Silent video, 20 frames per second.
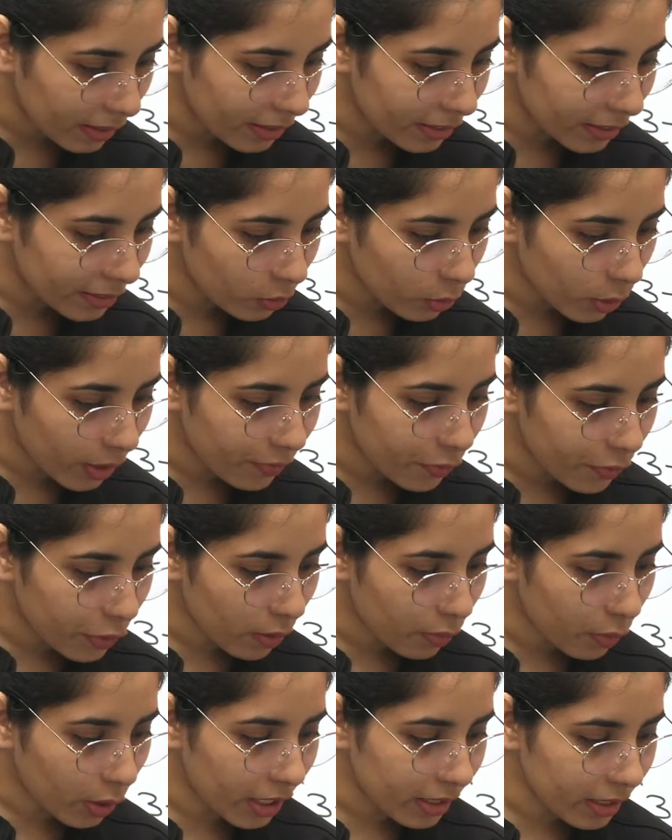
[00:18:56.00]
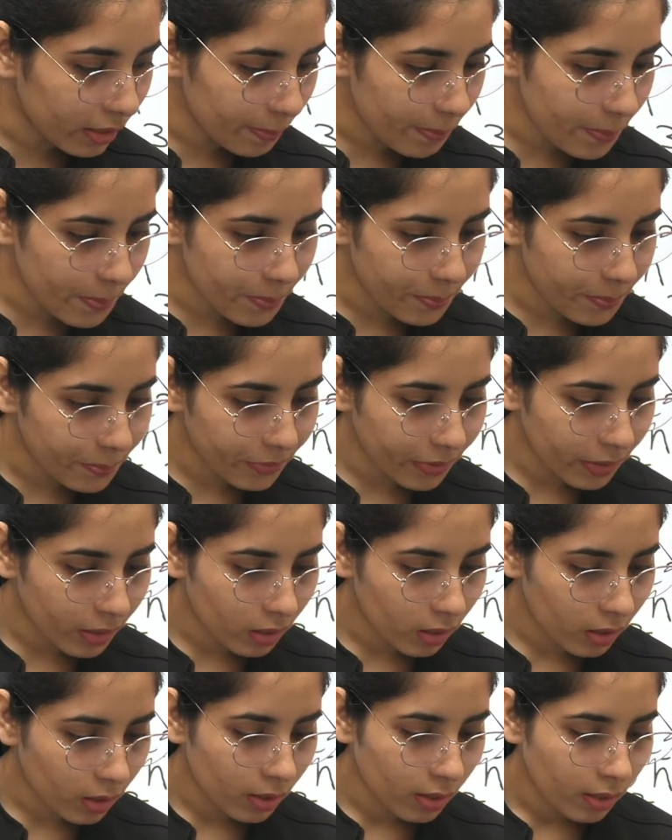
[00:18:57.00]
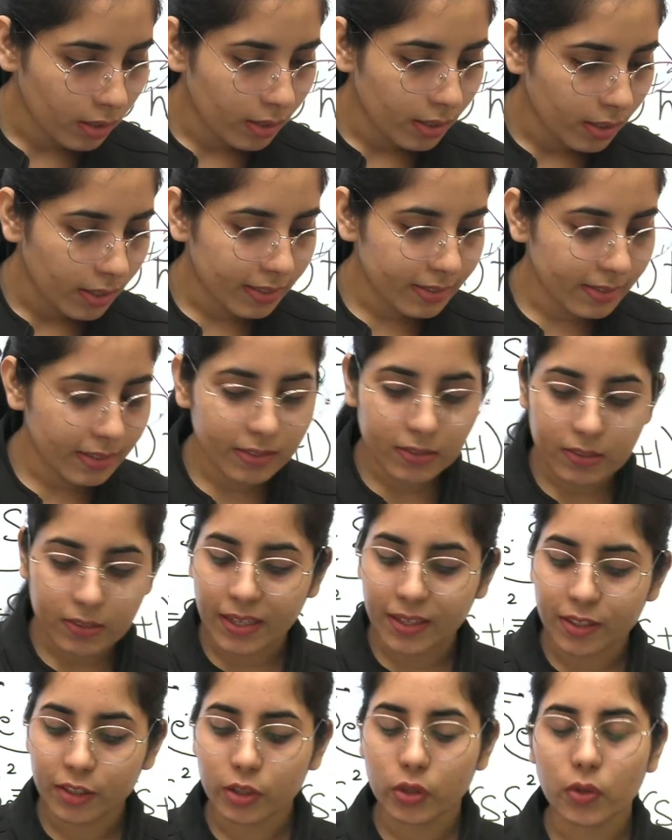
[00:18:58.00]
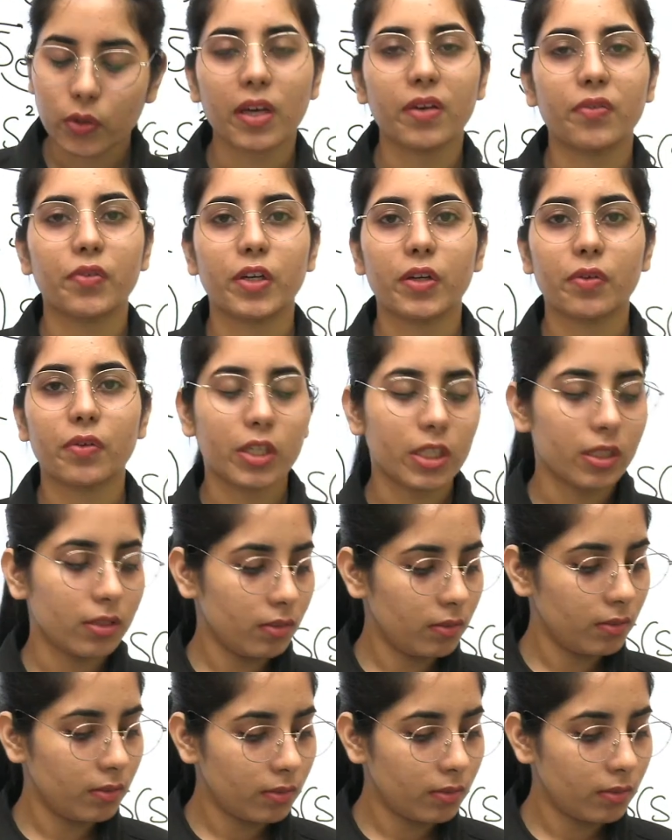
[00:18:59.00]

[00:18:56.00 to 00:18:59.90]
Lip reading: clear to everyone? Is this clear to everyone?